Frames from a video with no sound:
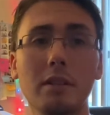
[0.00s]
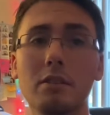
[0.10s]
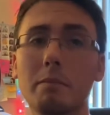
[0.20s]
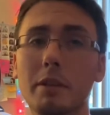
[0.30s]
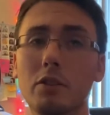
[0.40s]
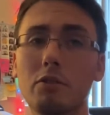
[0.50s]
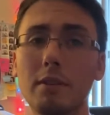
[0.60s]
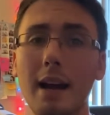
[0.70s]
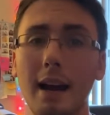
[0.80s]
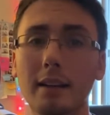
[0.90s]
and instrument
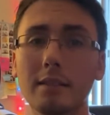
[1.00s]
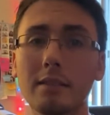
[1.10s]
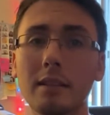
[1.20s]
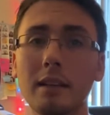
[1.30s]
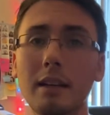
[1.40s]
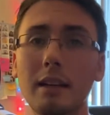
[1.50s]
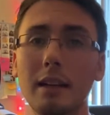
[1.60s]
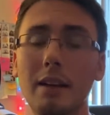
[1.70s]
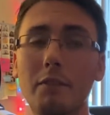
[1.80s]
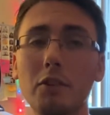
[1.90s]
tracks.
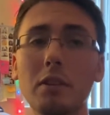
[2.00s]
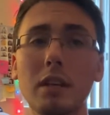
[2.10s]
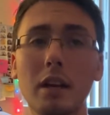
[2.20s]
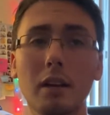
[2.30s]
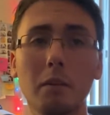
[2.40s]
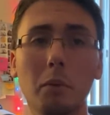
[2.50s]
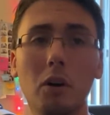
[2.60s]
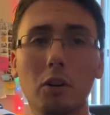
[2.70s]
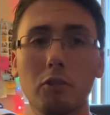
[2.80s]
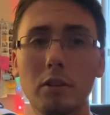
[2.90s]
If you can hear them
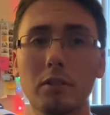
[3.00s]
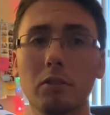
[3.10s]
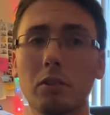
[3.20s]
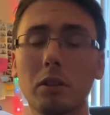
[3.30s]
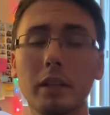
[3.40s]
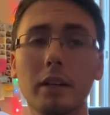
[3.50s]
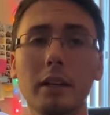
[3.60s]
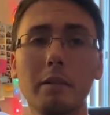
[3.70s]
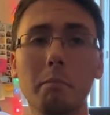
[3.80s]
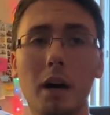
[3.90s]
all crystal clear
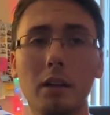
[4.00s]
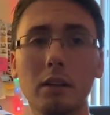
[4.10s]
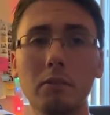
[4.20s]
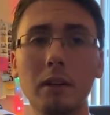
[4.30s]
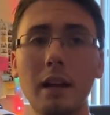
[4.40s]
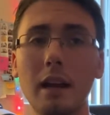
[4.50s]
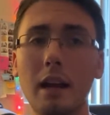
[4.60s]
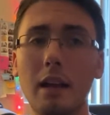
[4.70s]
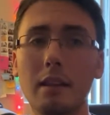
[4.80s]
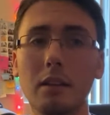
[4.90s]
in mono,
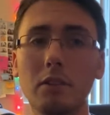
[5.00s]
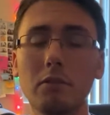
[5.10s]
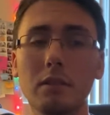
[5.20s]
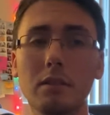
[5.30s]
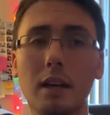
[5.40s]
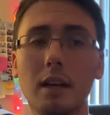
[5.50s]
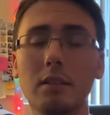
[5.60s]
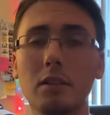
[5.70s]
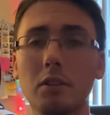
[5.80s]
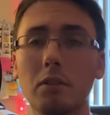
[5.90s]
and then you
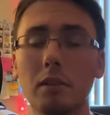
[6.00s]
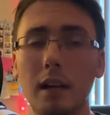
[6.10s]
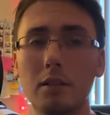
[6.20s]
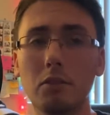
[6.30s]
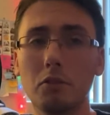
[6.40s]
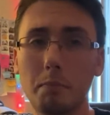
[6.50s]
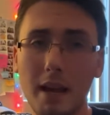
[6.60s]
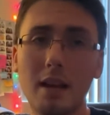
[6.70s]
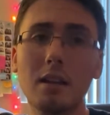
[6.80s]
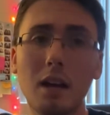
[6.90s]
decide to utilize those
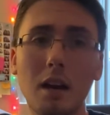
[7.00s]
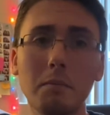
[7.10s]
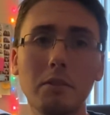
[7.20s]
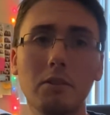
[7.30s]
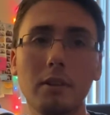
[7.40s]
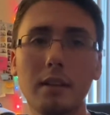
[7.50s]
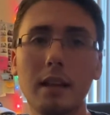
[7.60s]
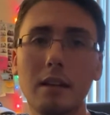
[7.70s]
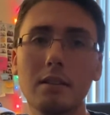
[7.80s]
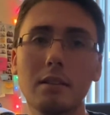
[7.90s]
pan knobs to create
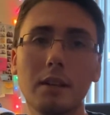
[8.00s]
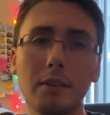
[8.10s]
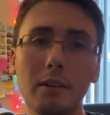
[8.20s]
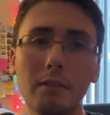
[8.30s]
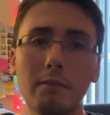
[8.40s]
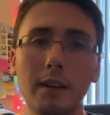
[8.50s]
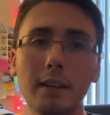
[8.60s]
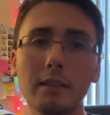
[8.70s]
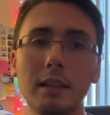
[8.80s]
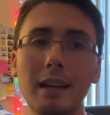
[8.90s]
that stereo
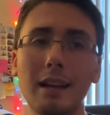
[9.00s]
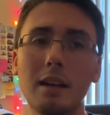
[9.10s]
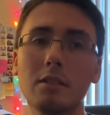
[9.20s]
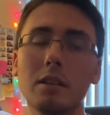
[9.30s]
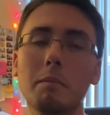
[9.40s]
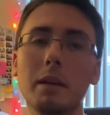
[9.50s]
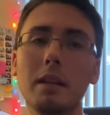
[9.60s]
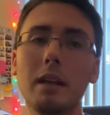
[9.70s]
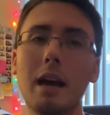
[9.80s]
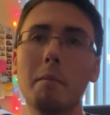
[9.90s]
effect, it's going to
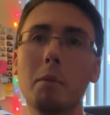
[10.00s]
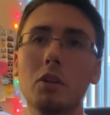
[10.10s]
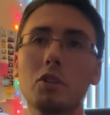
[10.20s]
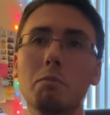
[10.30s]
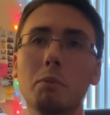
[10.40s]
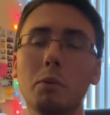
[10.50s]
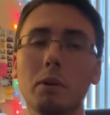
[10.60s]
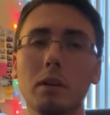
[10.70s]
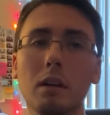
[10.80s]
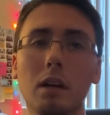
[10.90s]
be that much
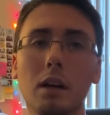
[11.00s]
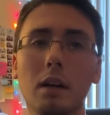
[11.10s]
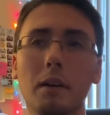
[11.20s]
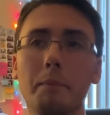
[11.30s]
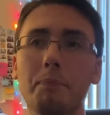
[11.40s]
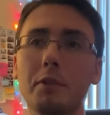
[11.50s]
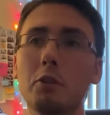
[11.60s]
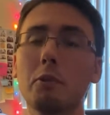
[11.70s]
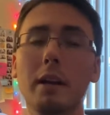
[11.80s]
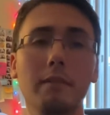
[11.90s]
more
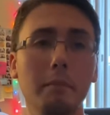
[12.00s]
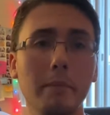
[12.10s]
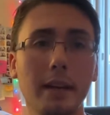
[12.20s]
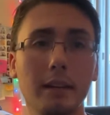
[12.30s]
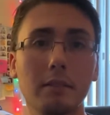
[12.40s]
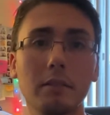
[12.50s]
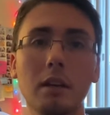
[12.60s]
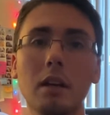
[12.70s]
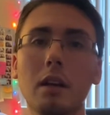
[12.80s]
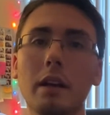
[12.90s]
great of a mix.
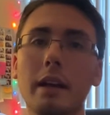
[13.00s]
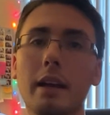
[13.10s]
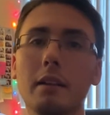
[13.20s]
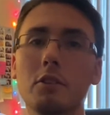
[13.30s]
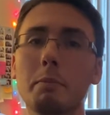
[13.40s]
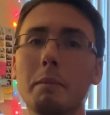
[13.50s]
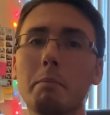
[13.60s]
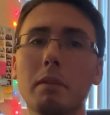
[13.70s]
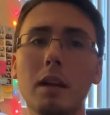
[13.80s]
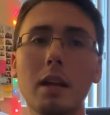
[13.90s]
And there's been
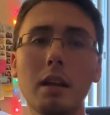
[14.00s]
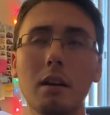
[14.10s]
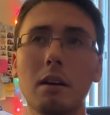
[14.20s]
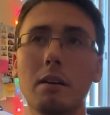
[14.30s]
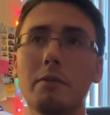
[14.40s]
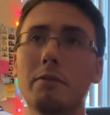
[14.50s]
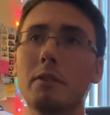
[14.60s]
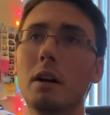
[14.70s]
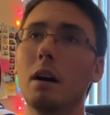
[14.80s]
plenty of